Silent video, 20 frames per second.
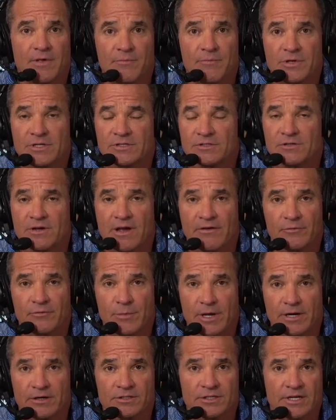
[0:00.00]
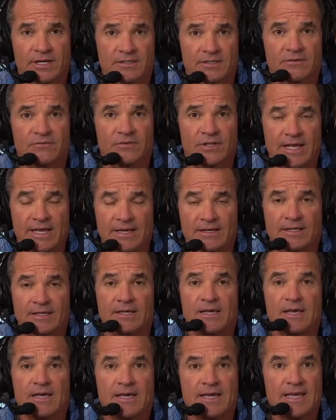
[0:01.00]
That means you have a better chance of
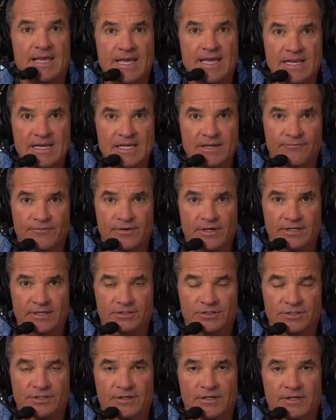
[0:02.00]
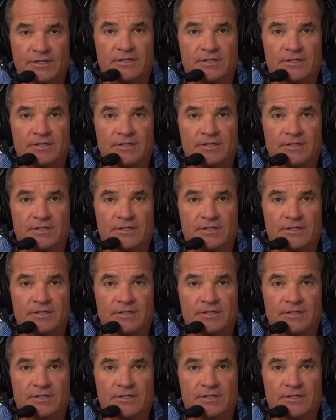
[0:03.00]
landing any fish.